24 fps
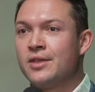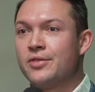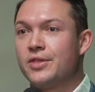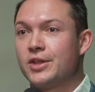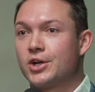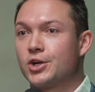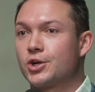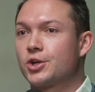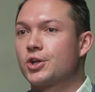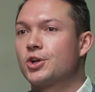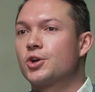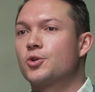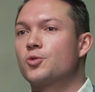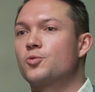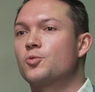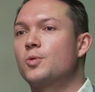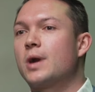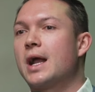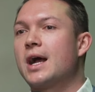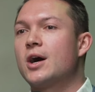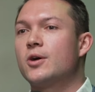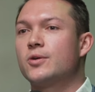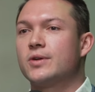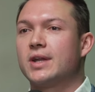that are going to
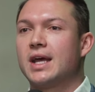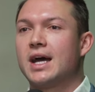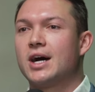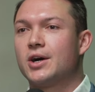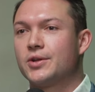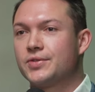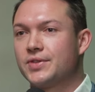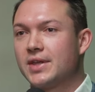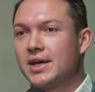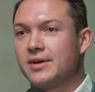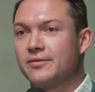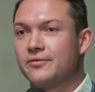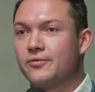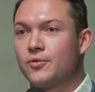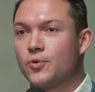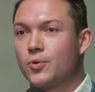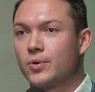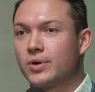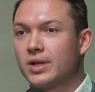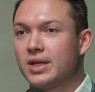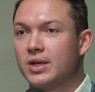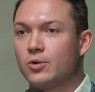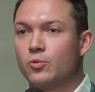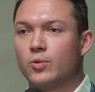round out that
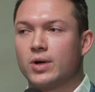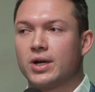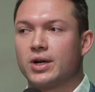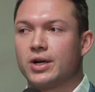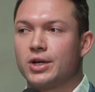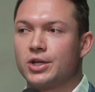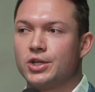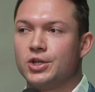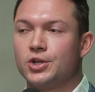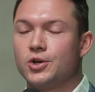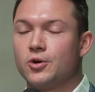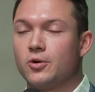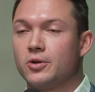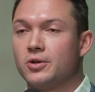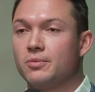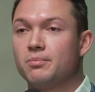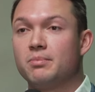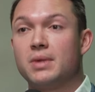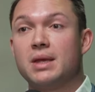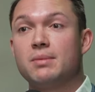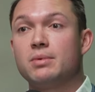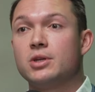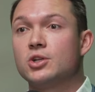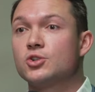40 where,
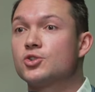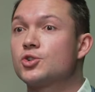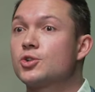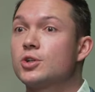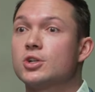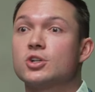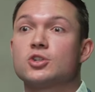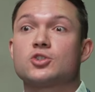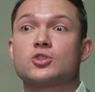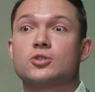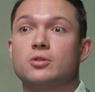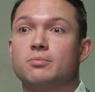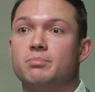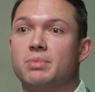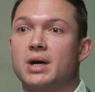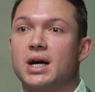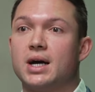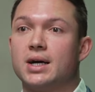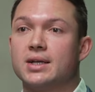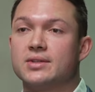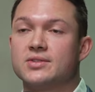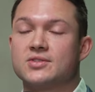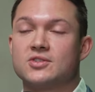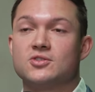maybe your traditional
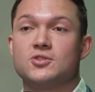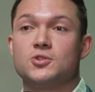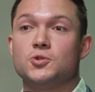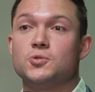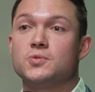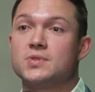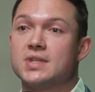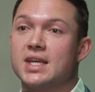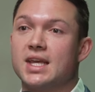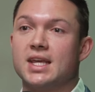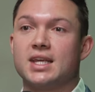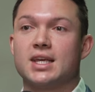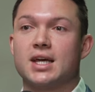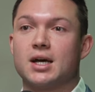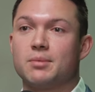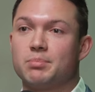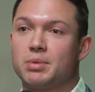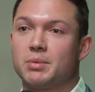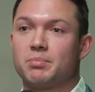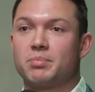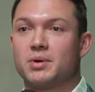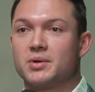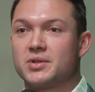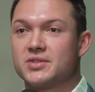bonds do take
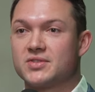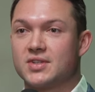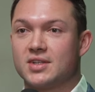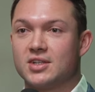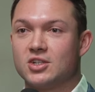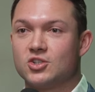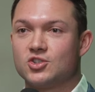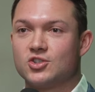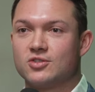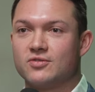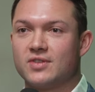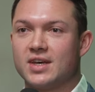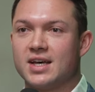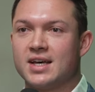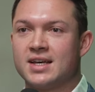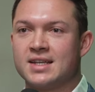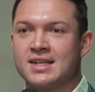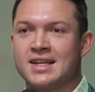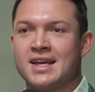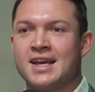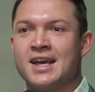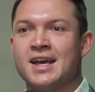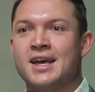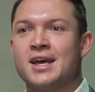up a percentage of
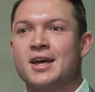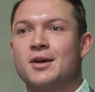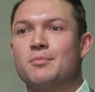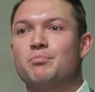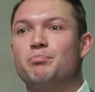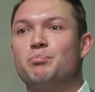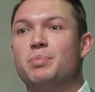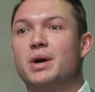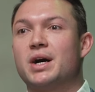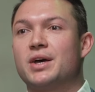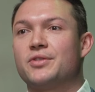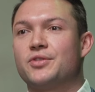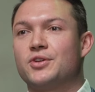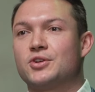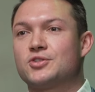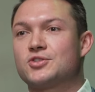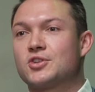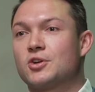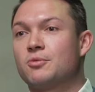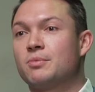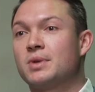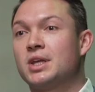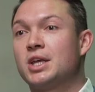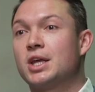that. But there's
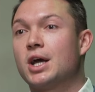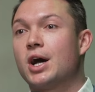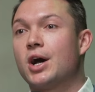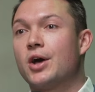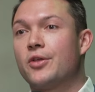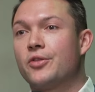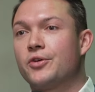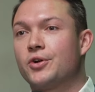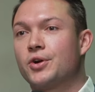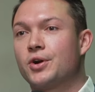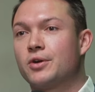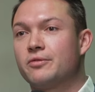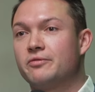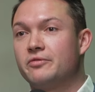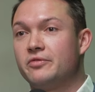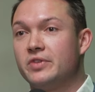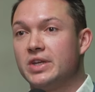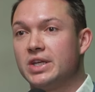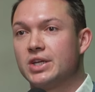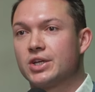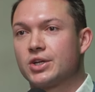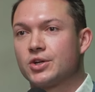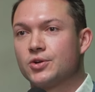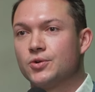so many other
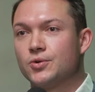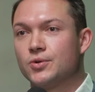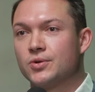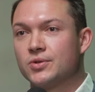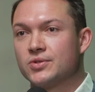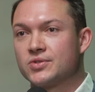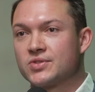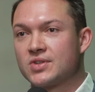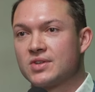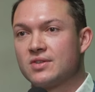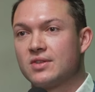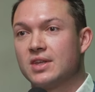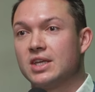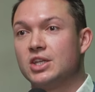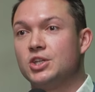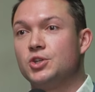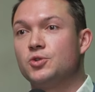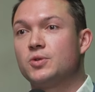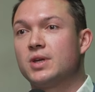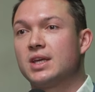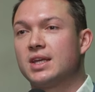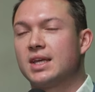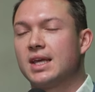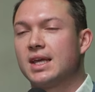vehicles that
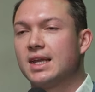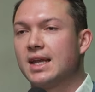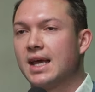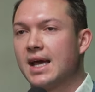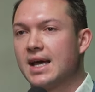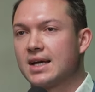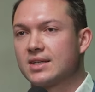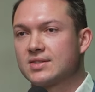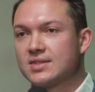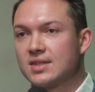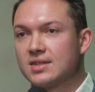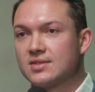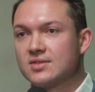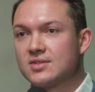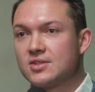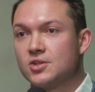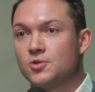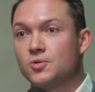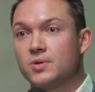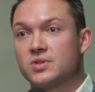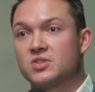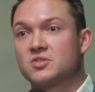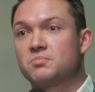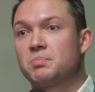you can gain access
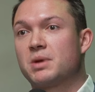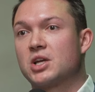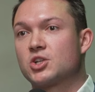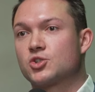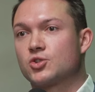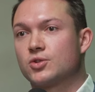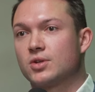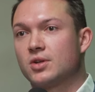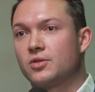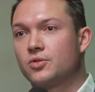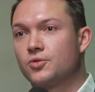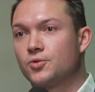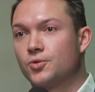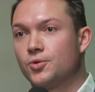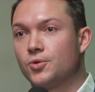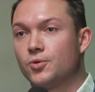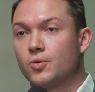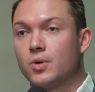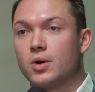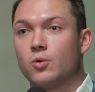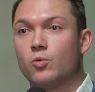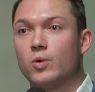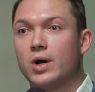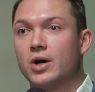to, especially
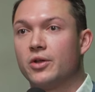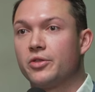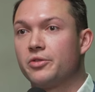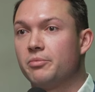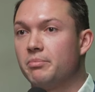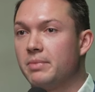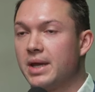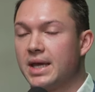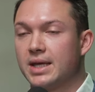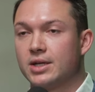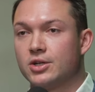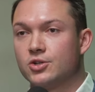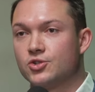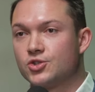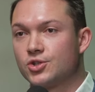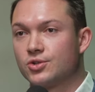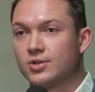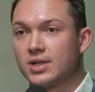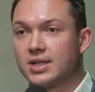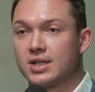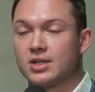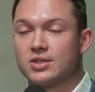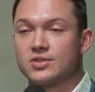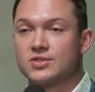through a wealth
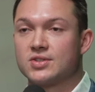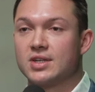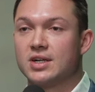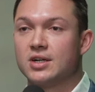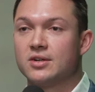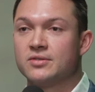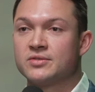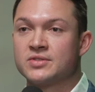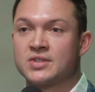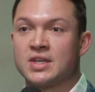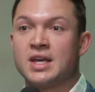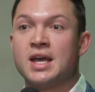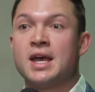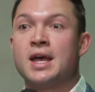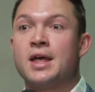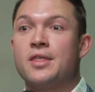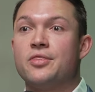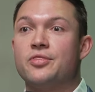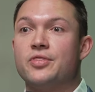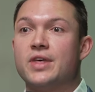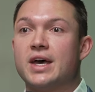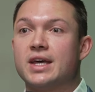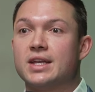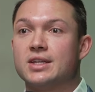manager like ourselves,
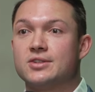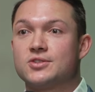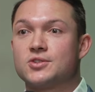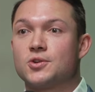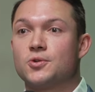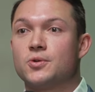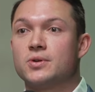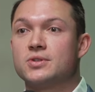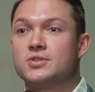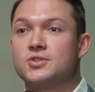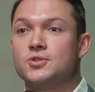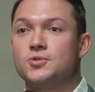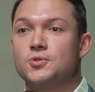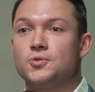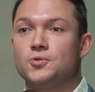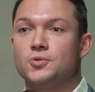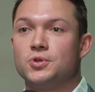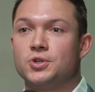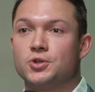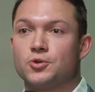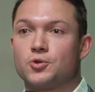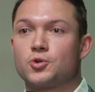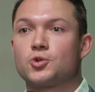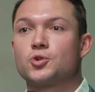that is going
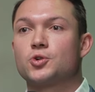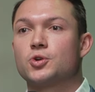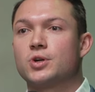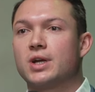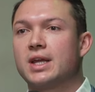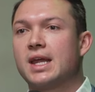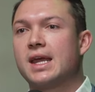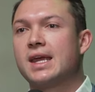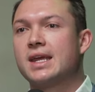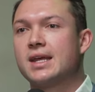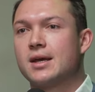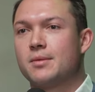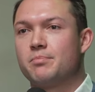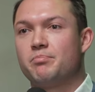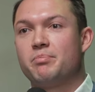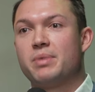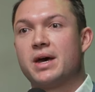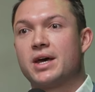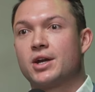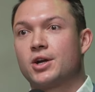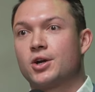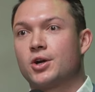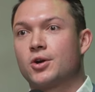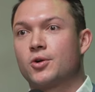to, create a
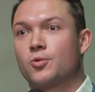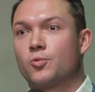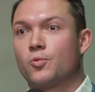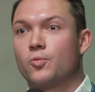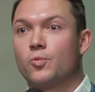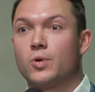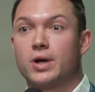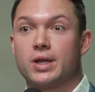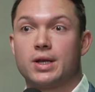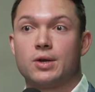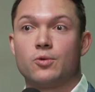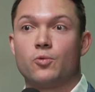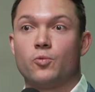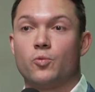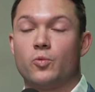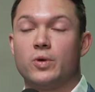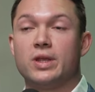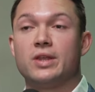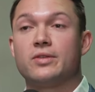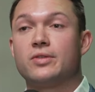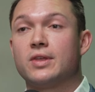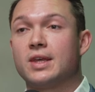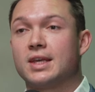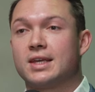better, what
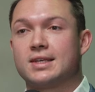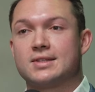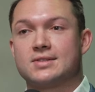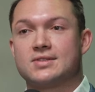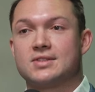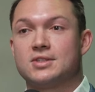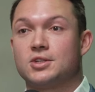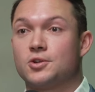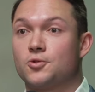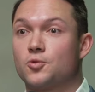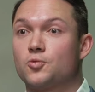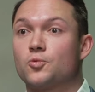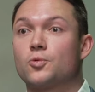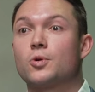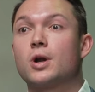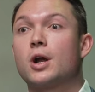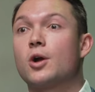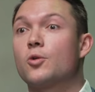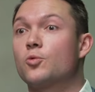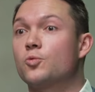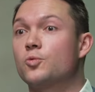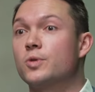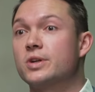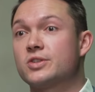we think is,
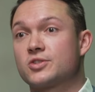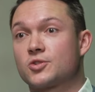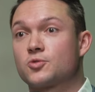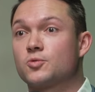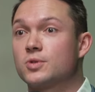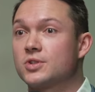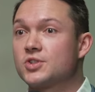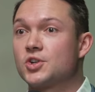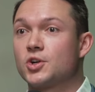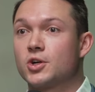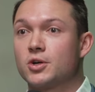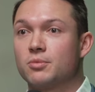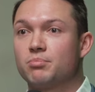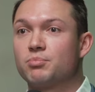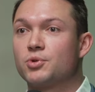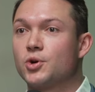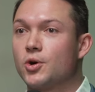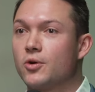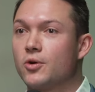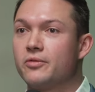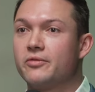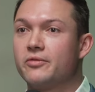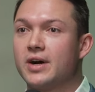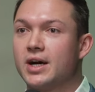risk return
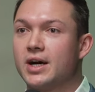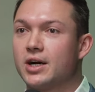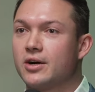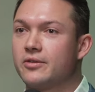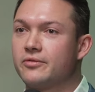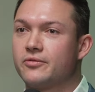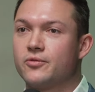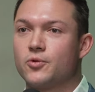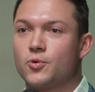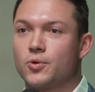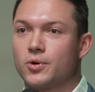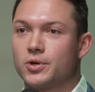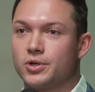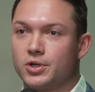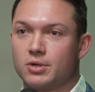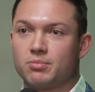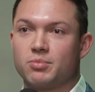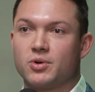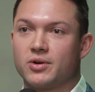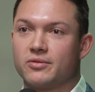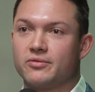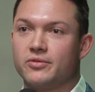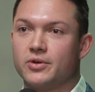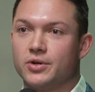profile for your
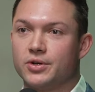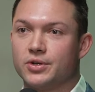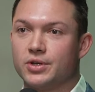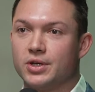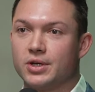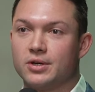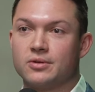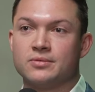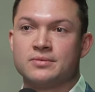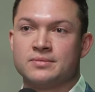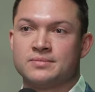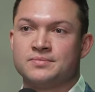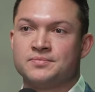portfolio.